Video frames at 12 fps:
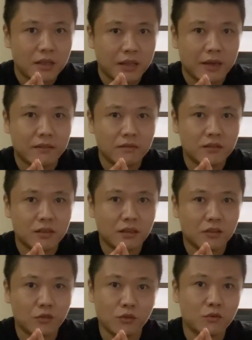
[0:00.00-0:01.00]
and
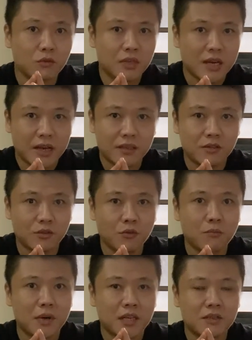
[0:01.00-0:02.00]
to do that you
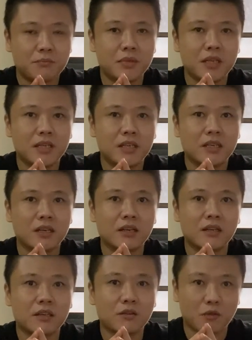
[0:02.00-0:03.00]
must be
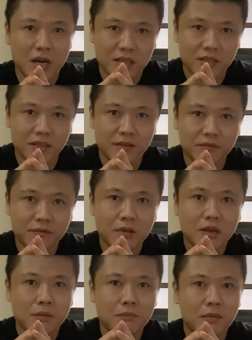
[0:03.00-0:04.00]
aggressive.
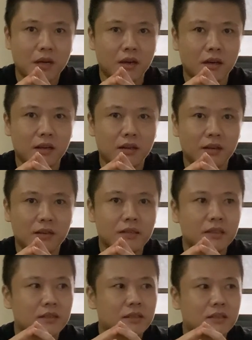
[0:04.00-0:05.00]

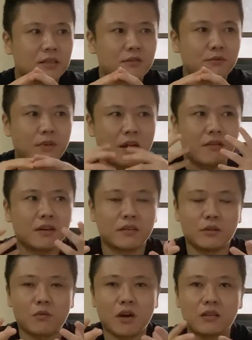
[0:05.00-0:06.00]
This is very
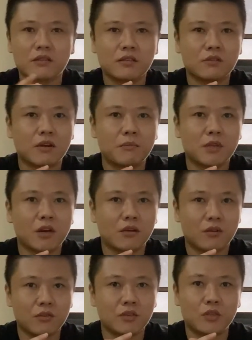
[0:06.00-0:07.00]
advanced, so I'm
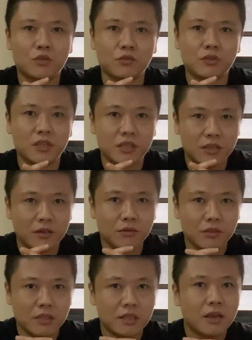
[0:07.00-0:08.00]
not going into
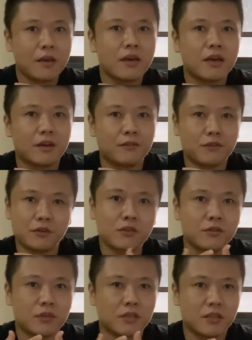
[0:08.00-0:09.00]
details. If you're
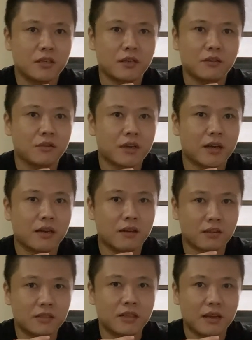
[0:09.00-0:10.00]
interested, you can
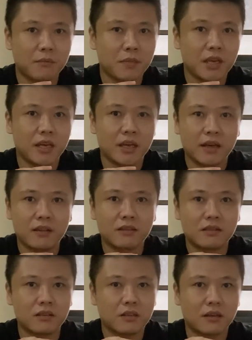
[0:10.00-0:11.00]
contact me
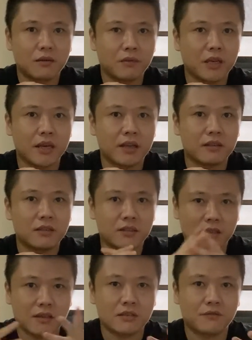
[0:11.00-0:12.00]
and we can
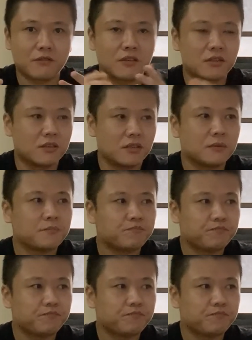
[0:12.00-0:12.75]
discuss further.